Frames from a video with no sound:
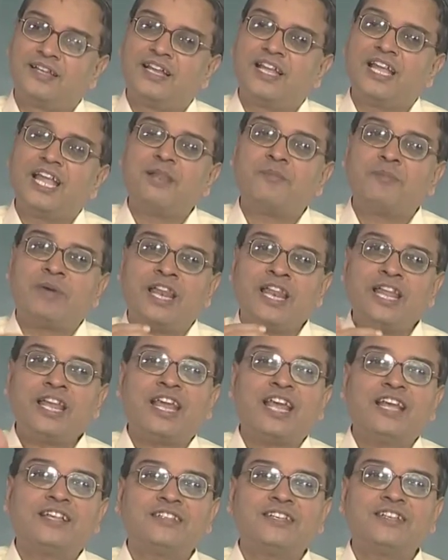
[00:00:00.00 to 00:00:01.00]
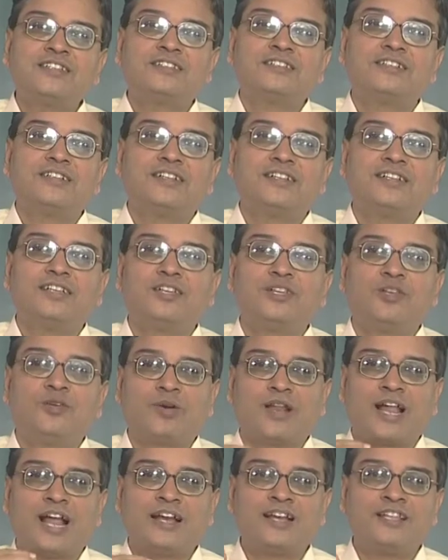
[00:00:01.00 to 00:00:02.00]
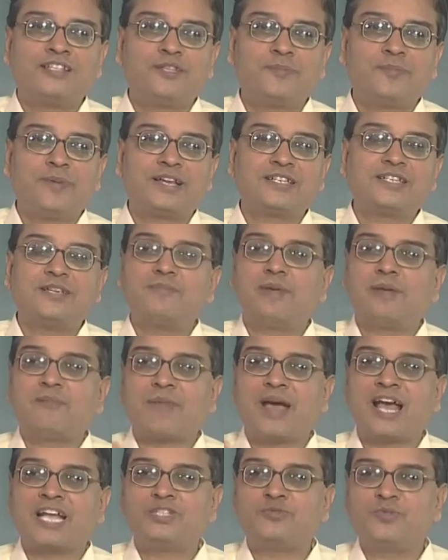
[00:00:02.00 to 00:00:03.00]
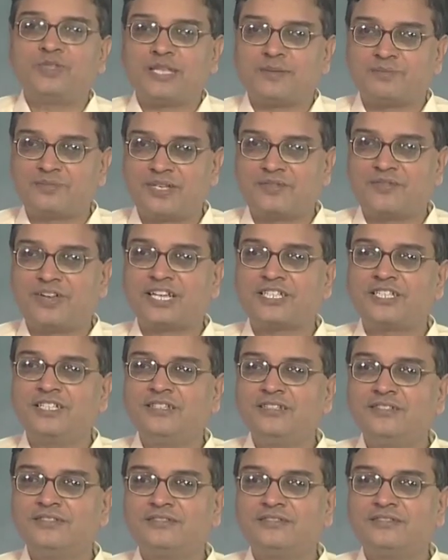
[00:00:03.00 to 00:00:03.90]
In many cases, your anticipation may match with observation.